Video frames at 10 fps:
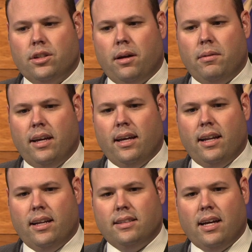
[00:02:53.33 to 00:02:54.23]
coming in
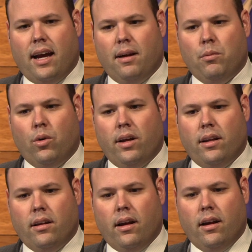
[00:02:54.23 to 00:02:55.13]
at a time
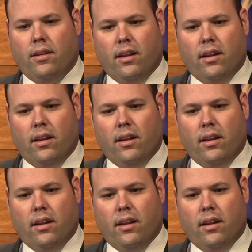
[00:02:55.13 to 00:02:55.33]
when uh,